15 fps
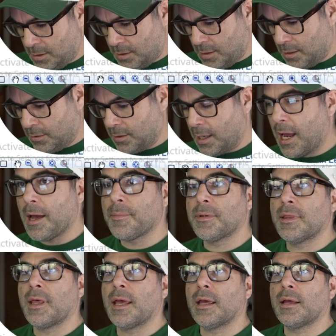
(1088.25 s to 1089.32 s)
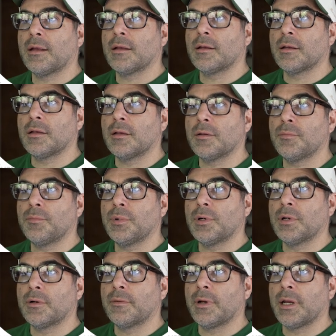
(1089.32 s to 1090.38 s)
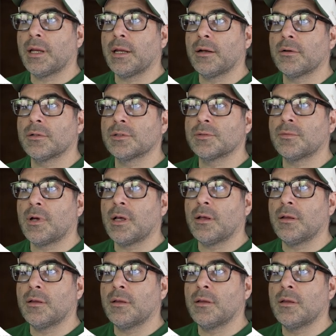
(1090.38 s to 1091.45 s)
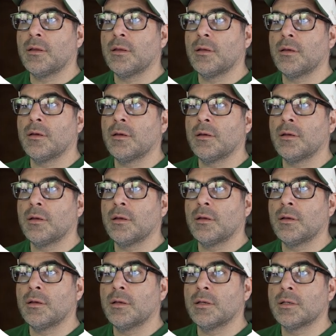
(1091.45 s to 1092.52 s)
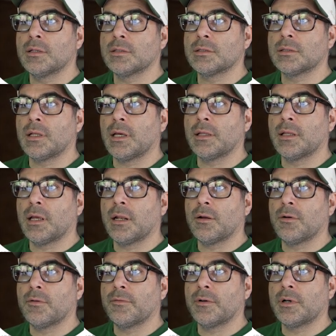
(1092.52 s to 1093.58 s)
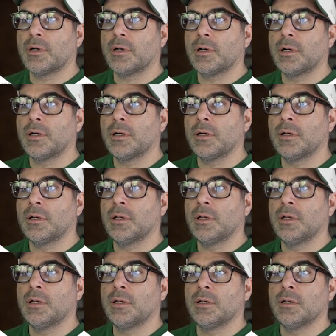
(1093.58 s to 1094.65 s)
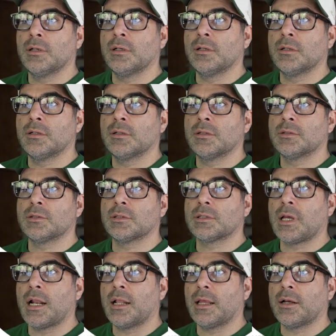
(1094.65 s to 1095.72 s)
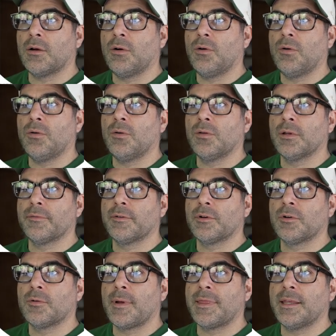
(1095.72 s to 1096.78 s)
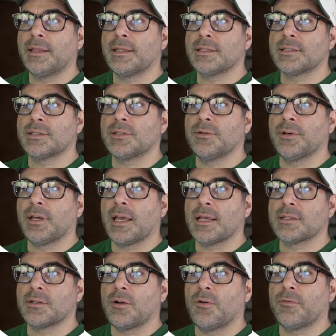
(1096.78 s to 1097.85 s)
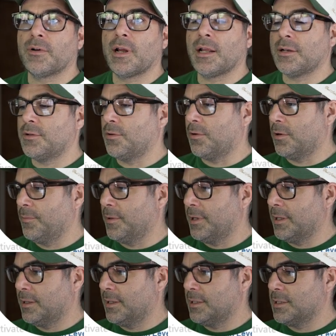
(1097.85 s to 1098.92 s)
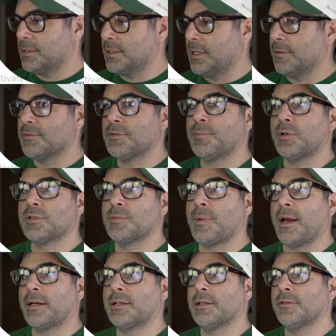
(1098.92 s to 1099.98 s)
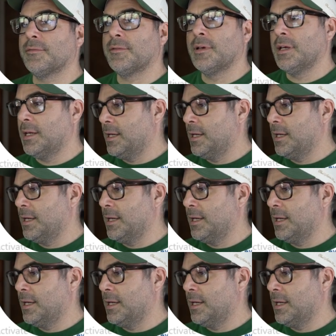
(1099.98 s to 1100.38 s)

And I'll copy that and put it right here as well. Slide that over. So it's kind of like a whole living room. I think this is doing it as an overhead door, but it just gives perspective.